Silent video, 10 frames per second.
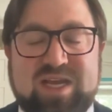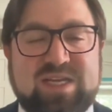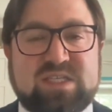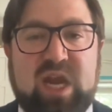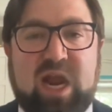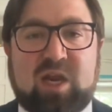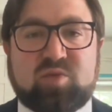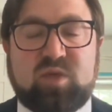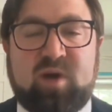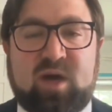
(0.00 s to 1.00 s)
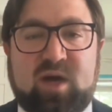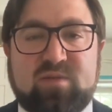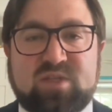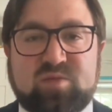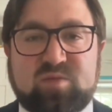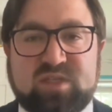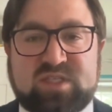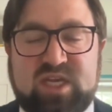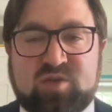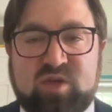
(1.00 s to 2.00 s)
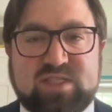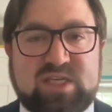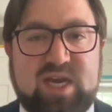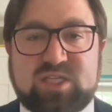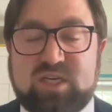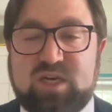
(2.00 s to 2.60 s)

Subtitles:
is actually behind this real estate transaction?